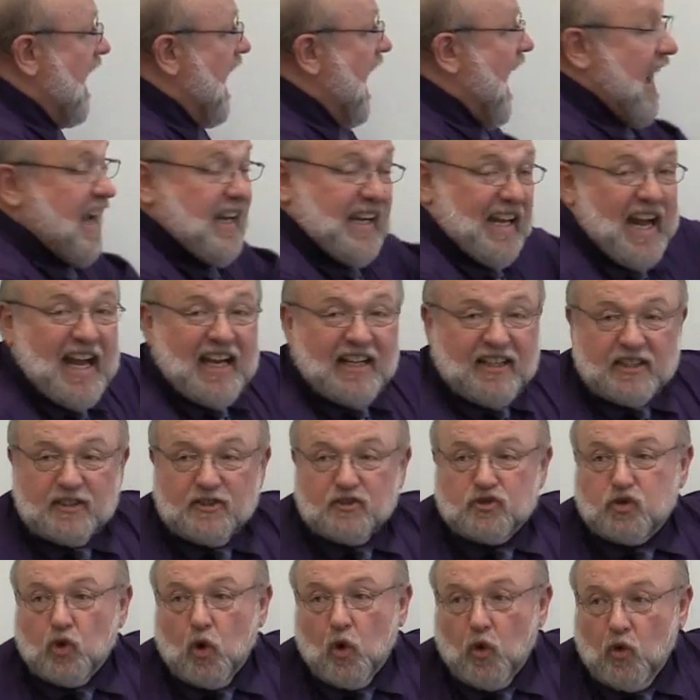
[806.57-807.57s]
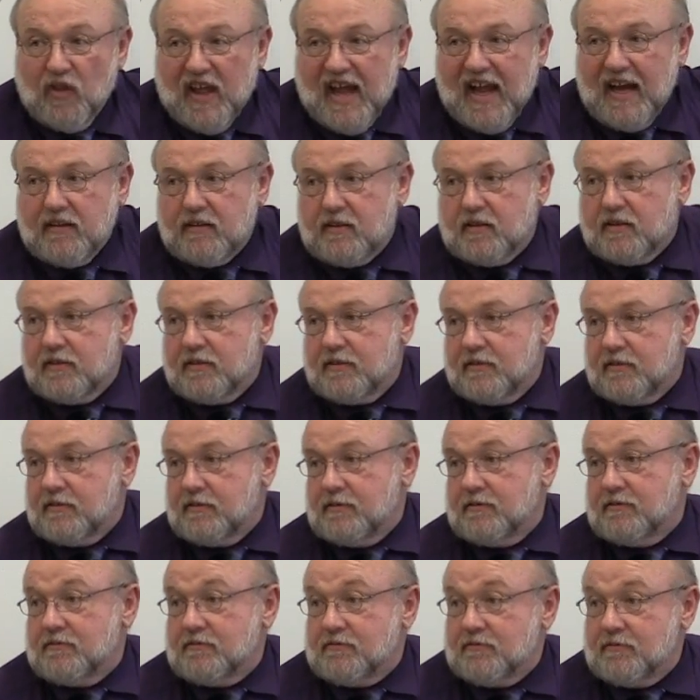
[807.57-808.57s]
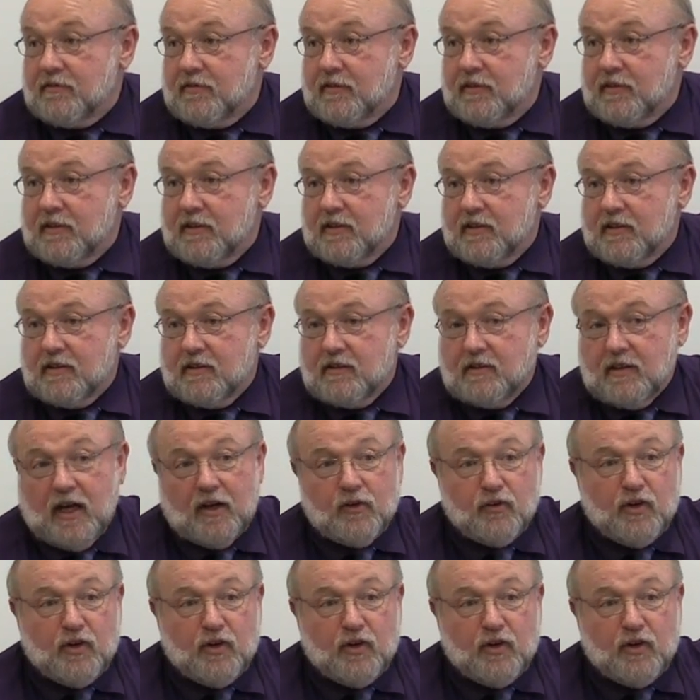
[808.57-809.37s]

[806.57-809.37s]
I can't control that. I